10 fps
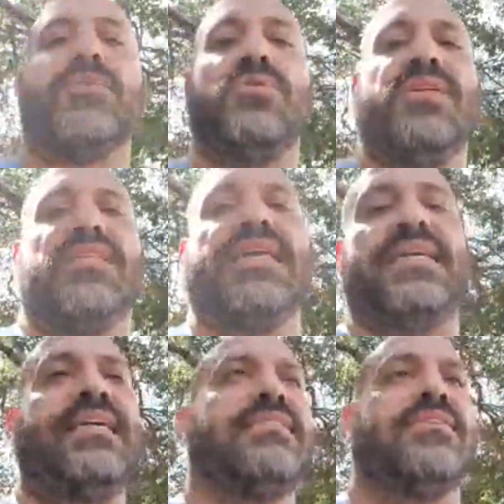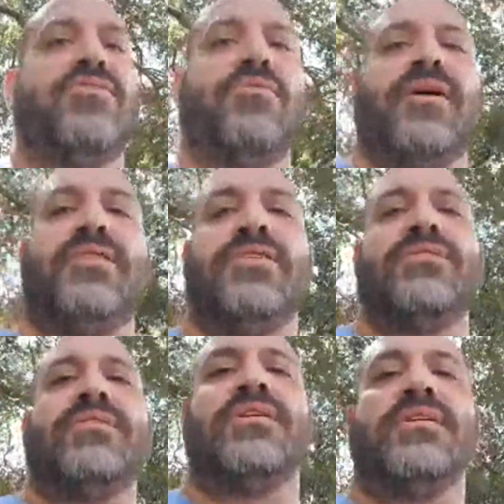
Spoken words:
Who didn't like Heat, said Jeremiah Jones.